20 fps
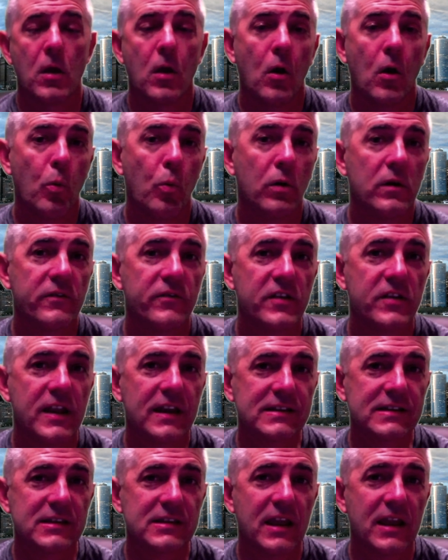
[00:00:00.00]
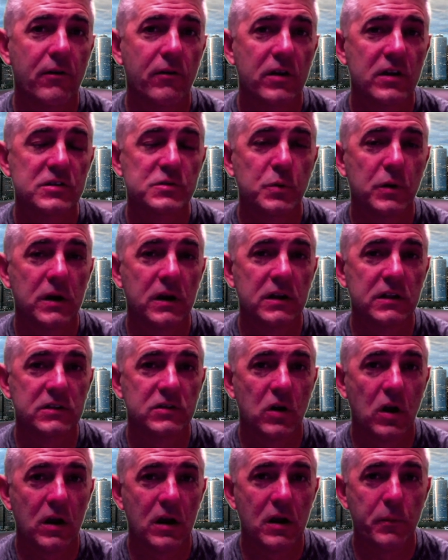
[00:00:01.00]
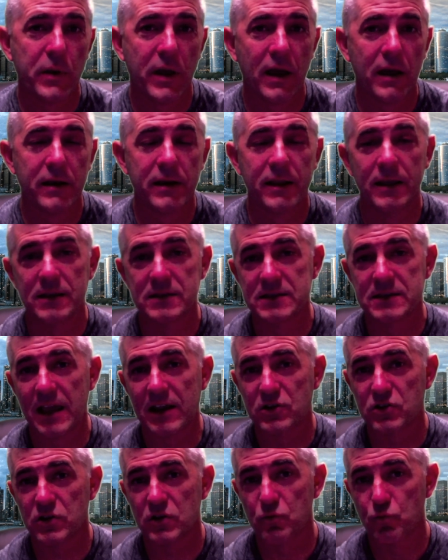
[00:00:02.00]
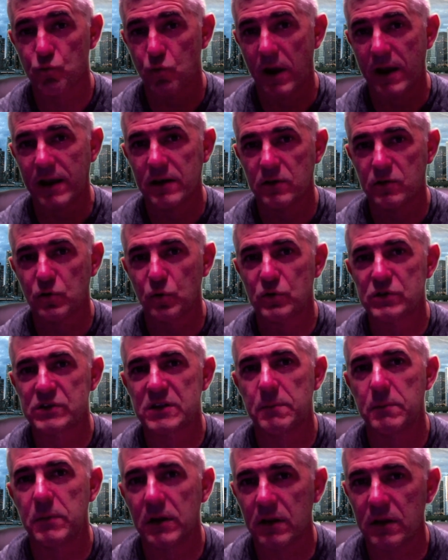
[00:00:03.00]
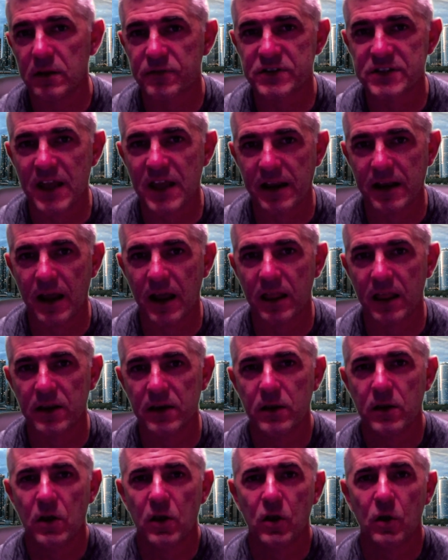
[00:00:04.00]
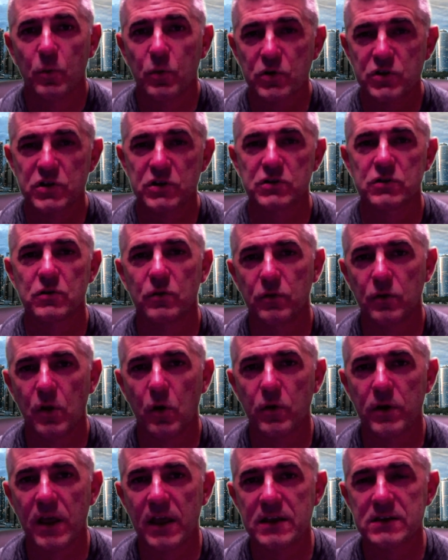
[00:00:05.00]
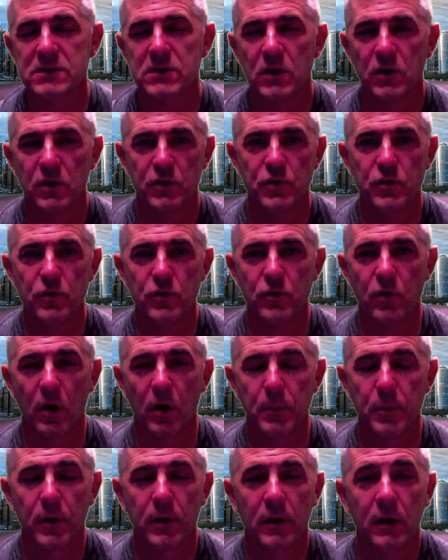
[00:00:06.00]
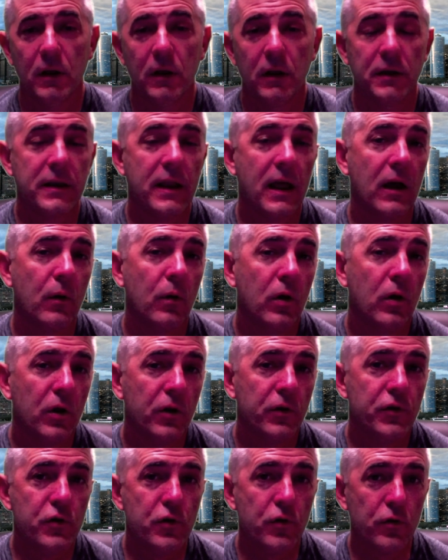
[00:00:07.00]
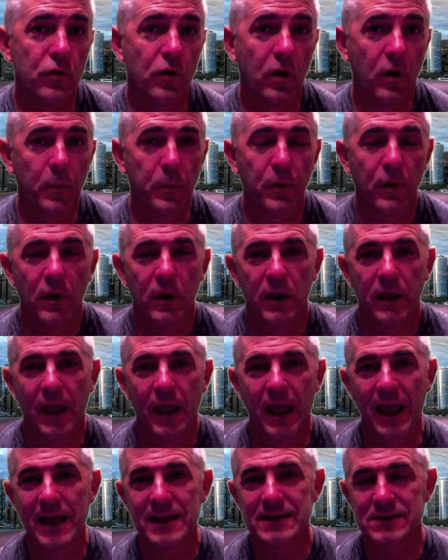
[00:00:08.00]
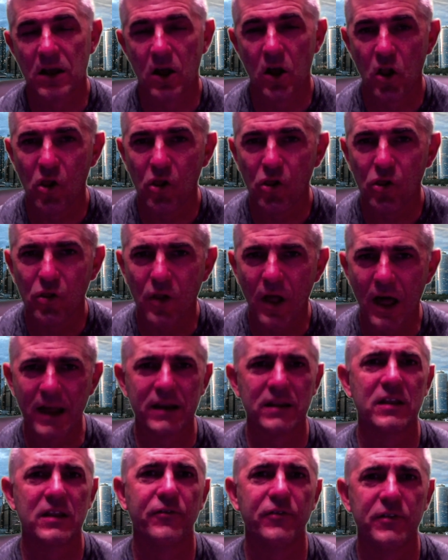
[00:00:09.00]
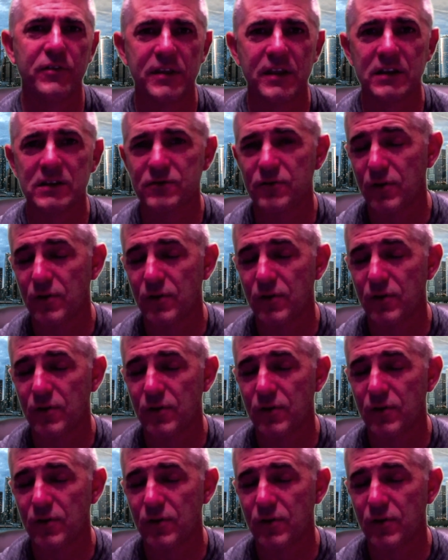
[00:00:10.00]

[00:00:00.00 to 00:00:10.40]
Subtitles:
One of the next areas we're going to talk about is actually right towards the middle of Staten Island, which is known as Newdorp. Now, Newdorp has a lot of different things for a